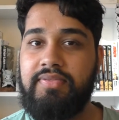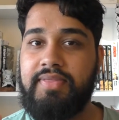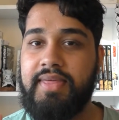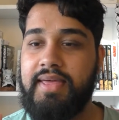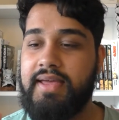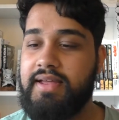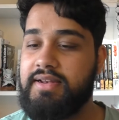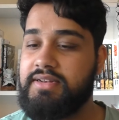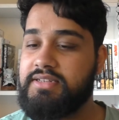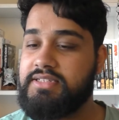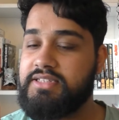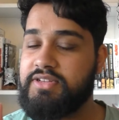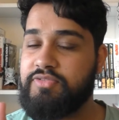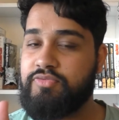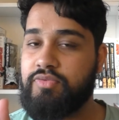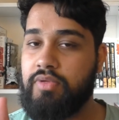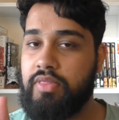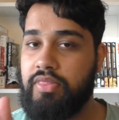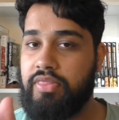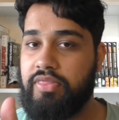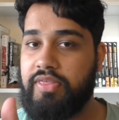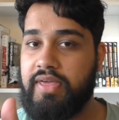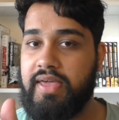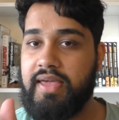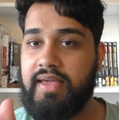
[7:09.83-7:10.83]
They're
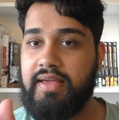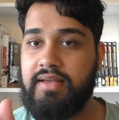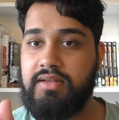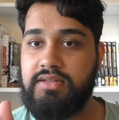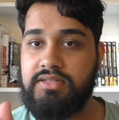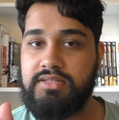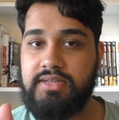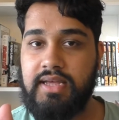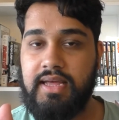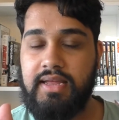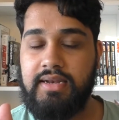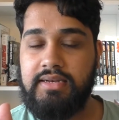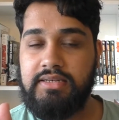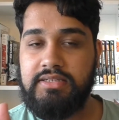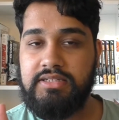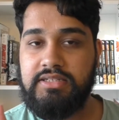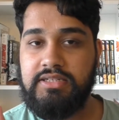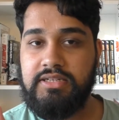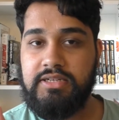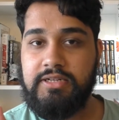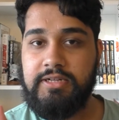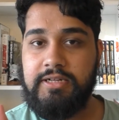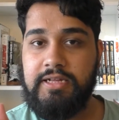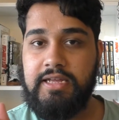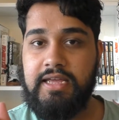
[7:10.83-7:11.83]
different things. And
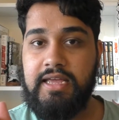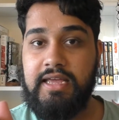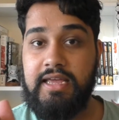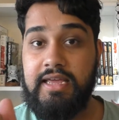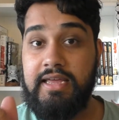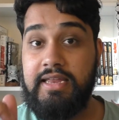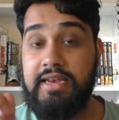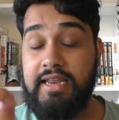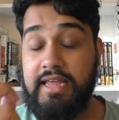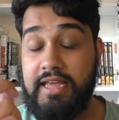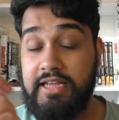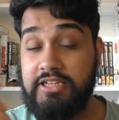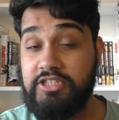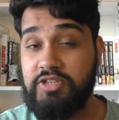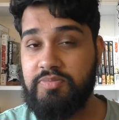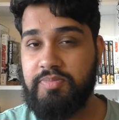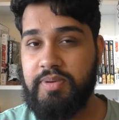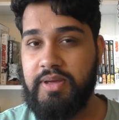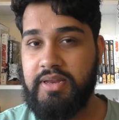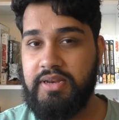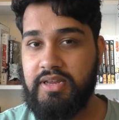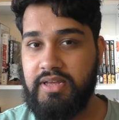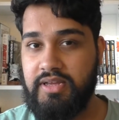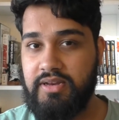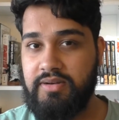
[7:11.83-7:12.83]
in his
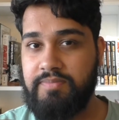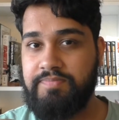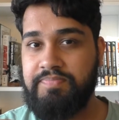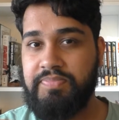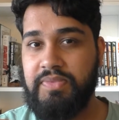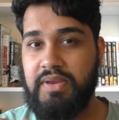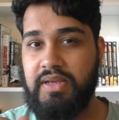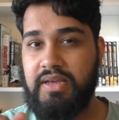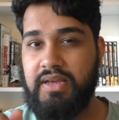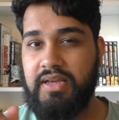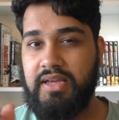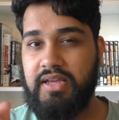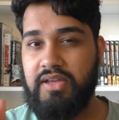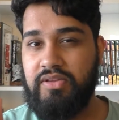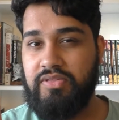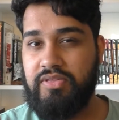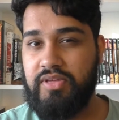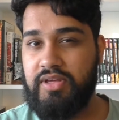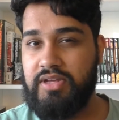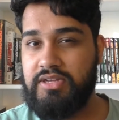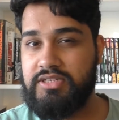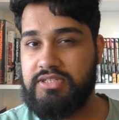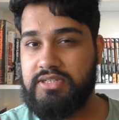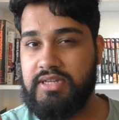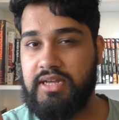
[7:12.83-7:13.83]
opinion, he
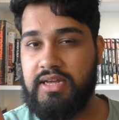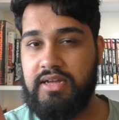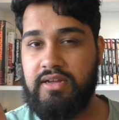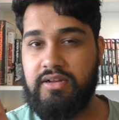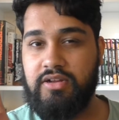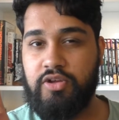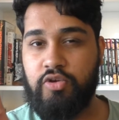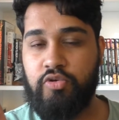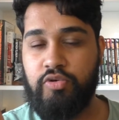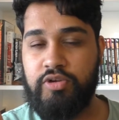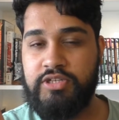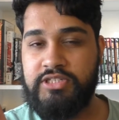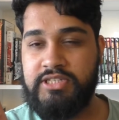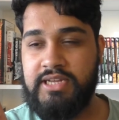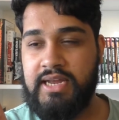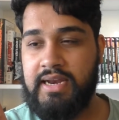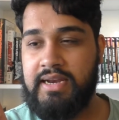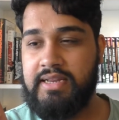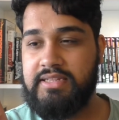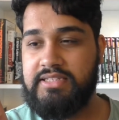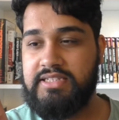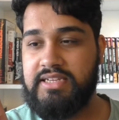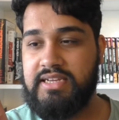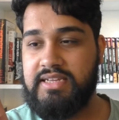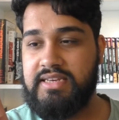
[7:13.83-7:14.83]
thinks that
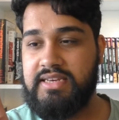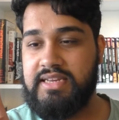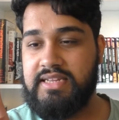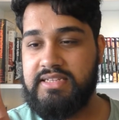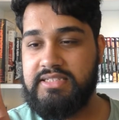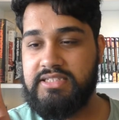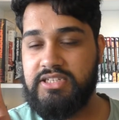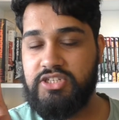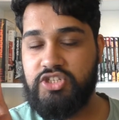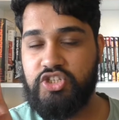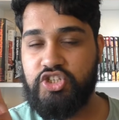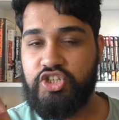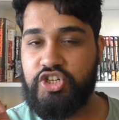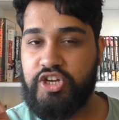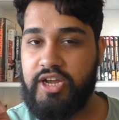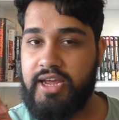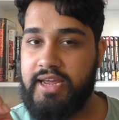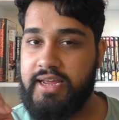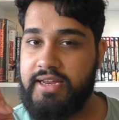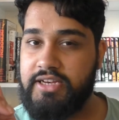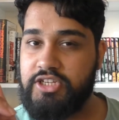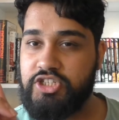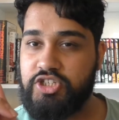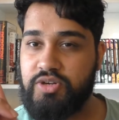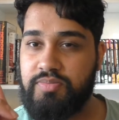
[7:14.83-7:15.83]
Christianity needs to
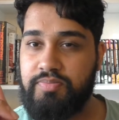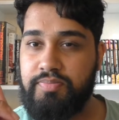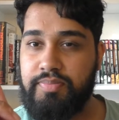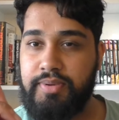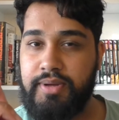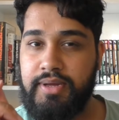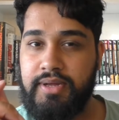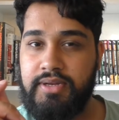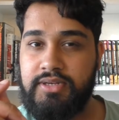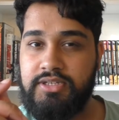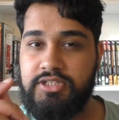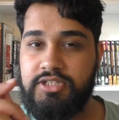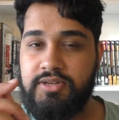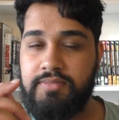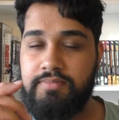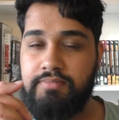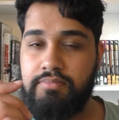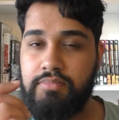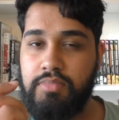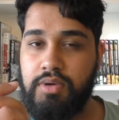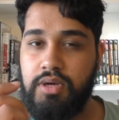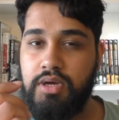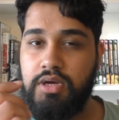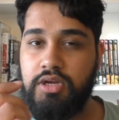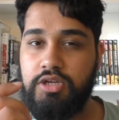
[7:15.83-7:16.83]
change a bit to
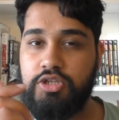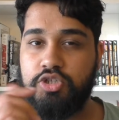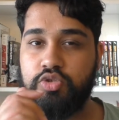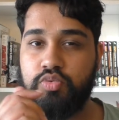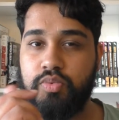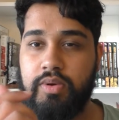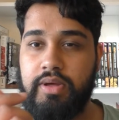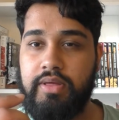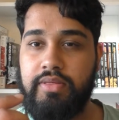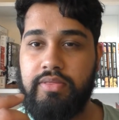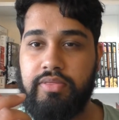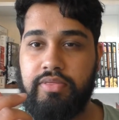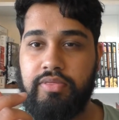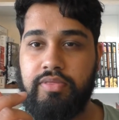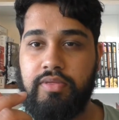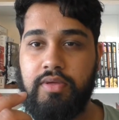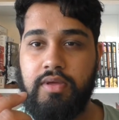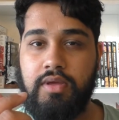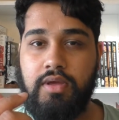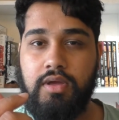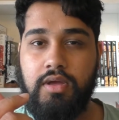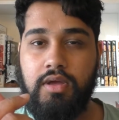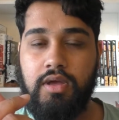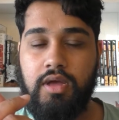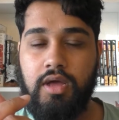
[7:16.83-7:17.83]
merge with
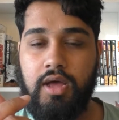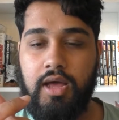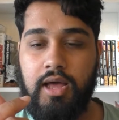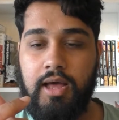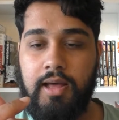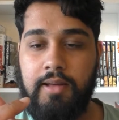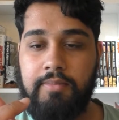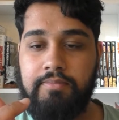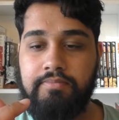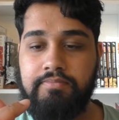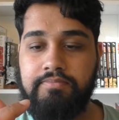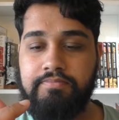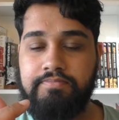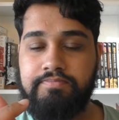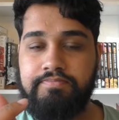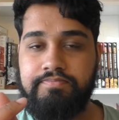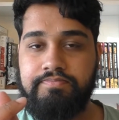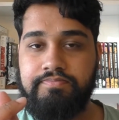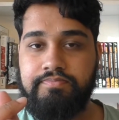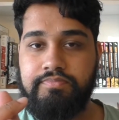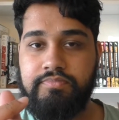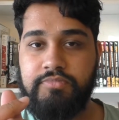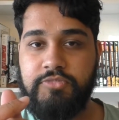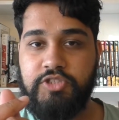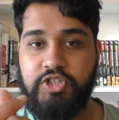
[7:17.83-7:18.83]

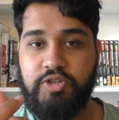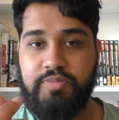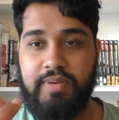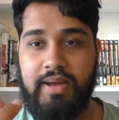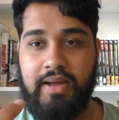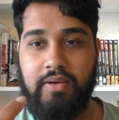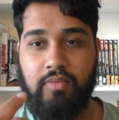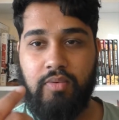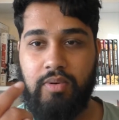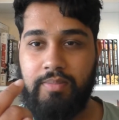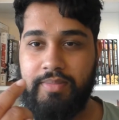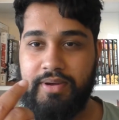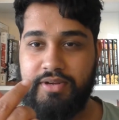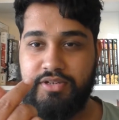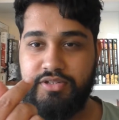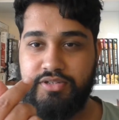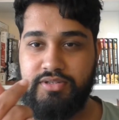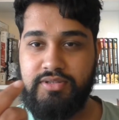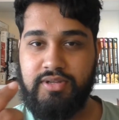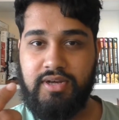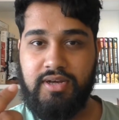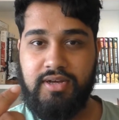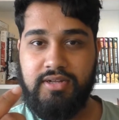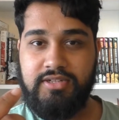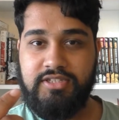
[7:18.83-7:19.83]
Japan. Why am I doing
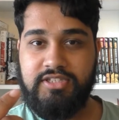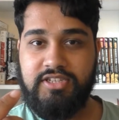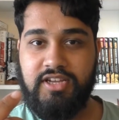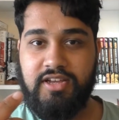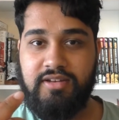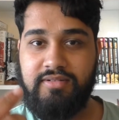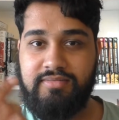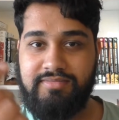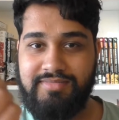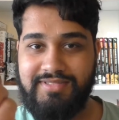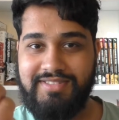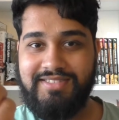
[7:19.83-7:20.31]
the heart sign?